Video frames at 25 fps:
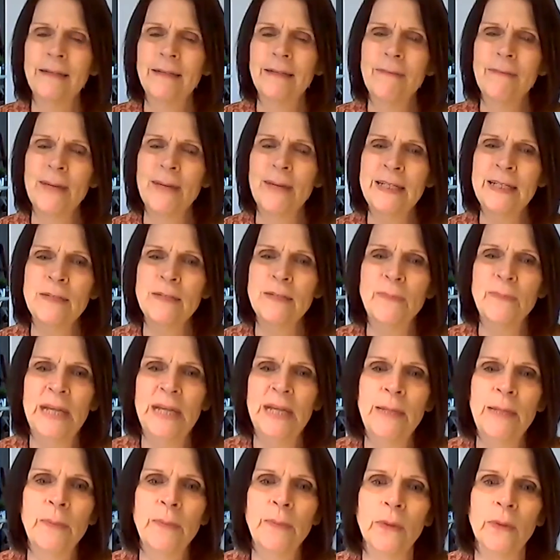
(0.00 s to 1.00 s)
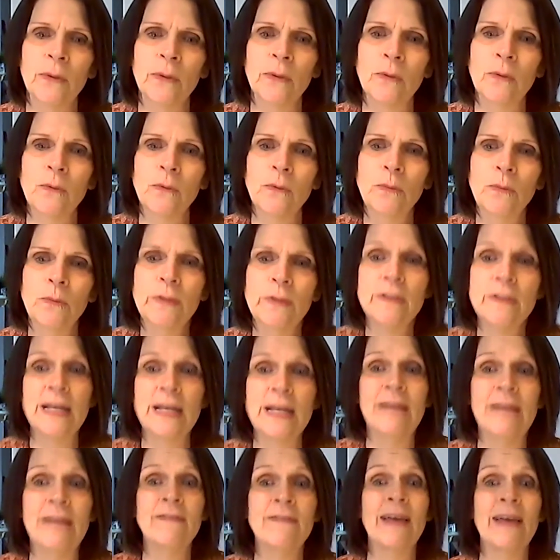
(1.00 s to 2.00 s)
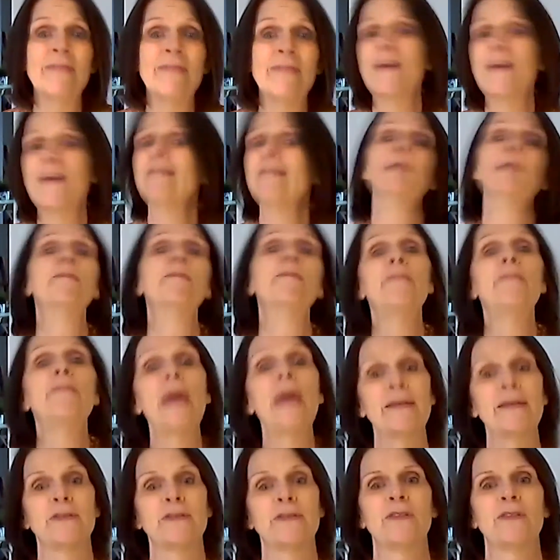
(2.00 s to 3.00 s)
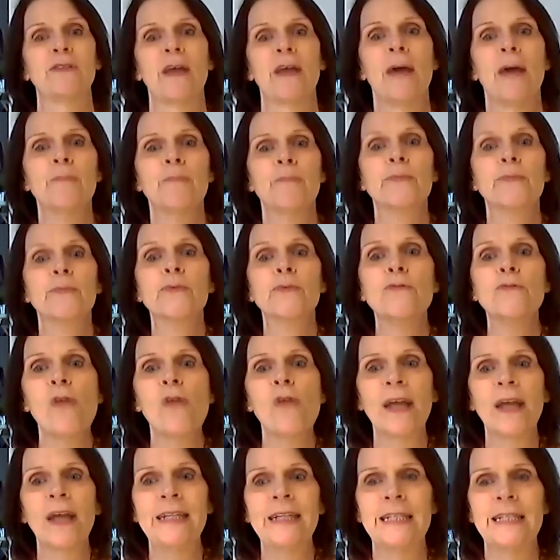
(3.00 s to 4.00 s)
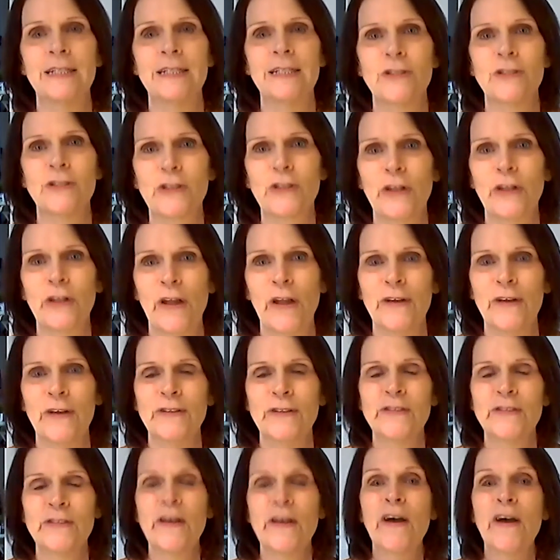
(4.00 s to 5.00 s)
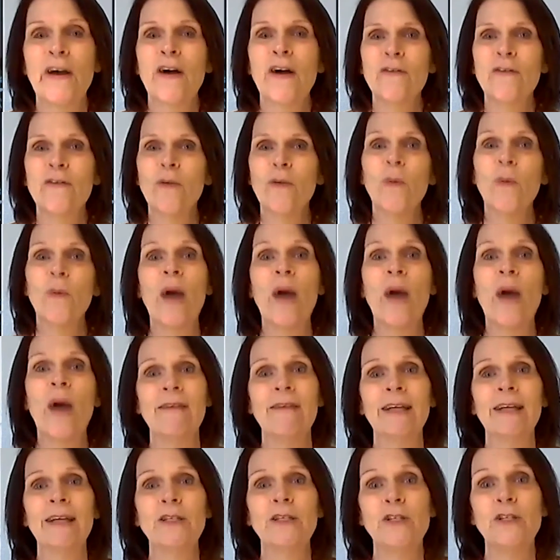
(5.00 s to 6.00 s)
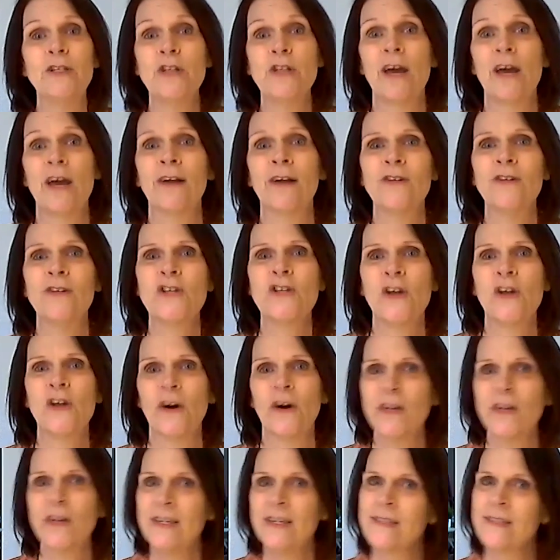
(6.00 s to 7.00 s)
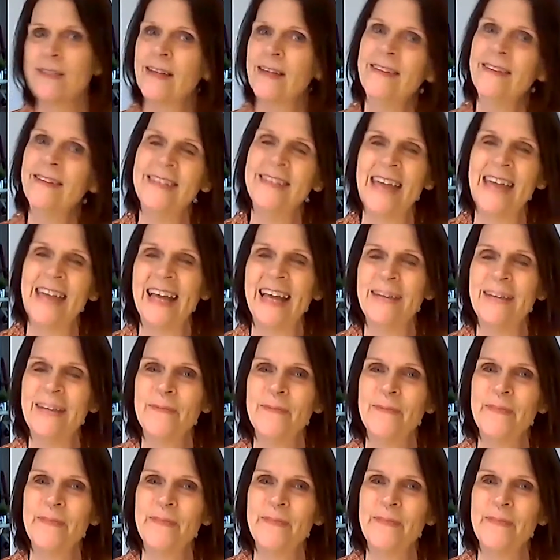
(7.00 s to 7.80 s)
Rwandan people will save their very best and brightest clothes for wearing to church on a Sunday.